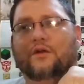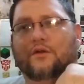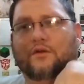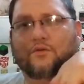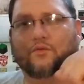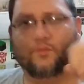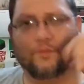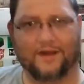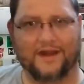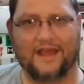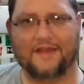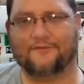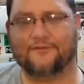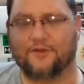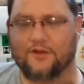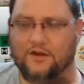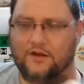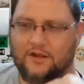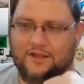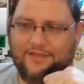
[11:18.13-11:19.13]
or
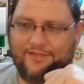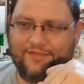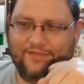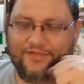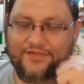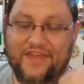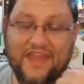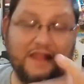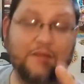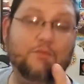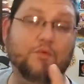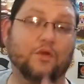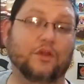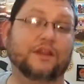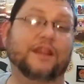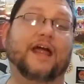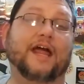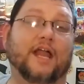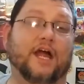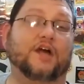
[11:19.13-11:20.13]
whatever, they
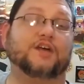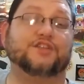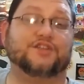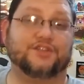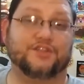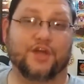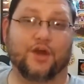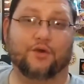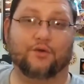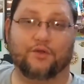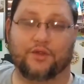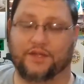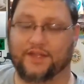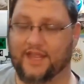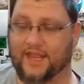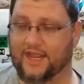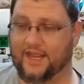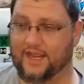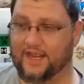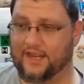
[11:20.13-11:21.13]
will let us know.
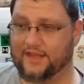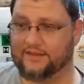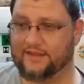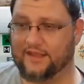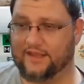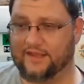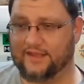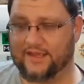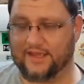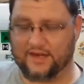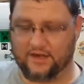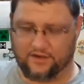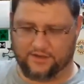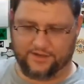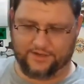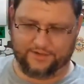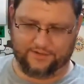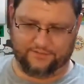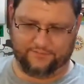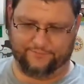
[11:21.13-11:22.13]
They get
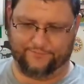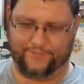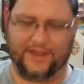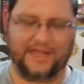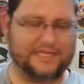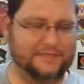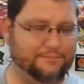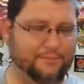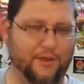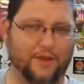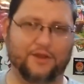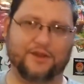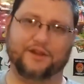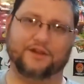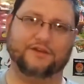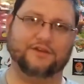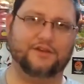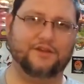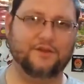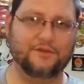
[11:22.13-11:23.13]
on Facebook
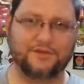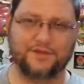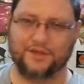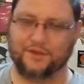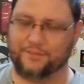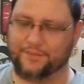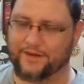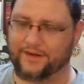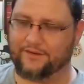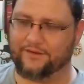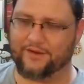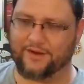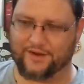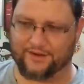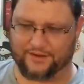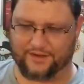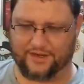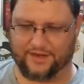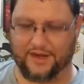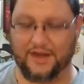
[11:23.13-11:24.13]
and YouTube
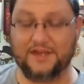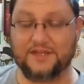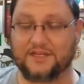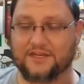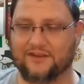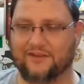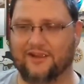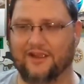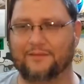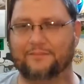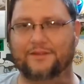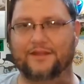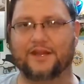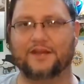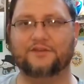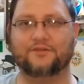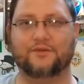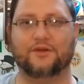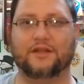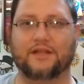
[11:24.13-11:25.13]
and Instagram, and
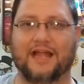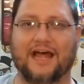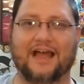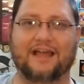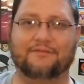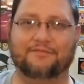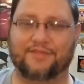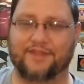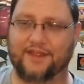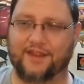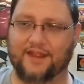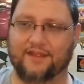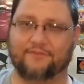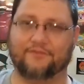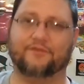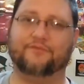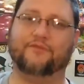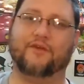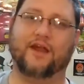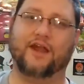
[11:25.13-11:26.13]
they do a live thing
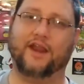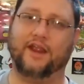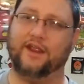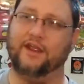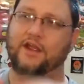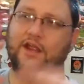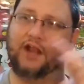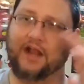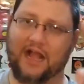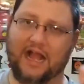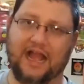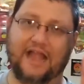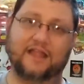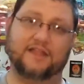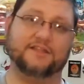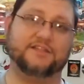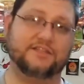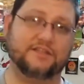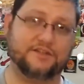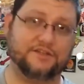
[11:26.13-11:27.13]
every Friday.
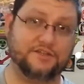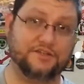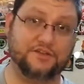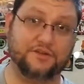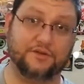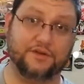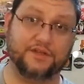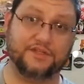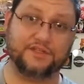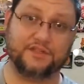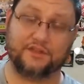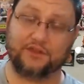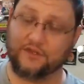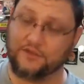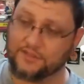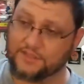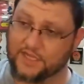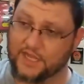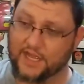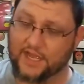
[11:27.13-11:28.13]
Highly suggest you tune into
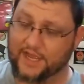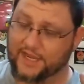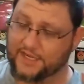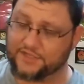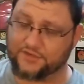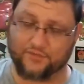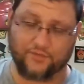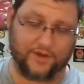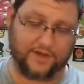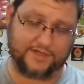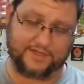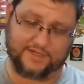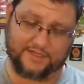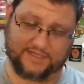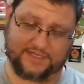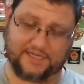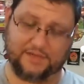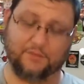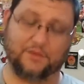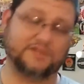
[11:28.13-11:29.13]
those. It's great to
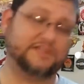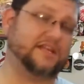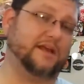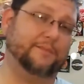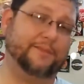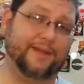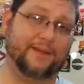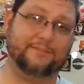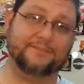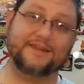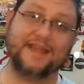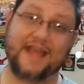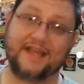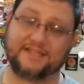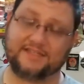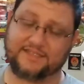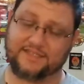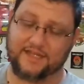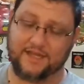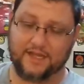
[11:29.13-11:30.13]
see what's coming up
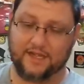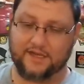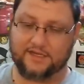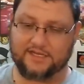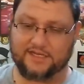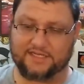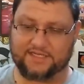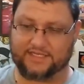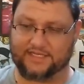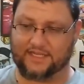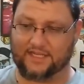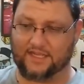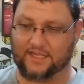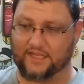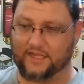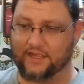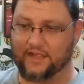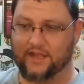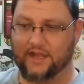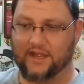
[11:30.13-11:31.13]
next, to
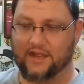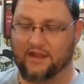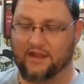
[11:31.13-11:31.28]
see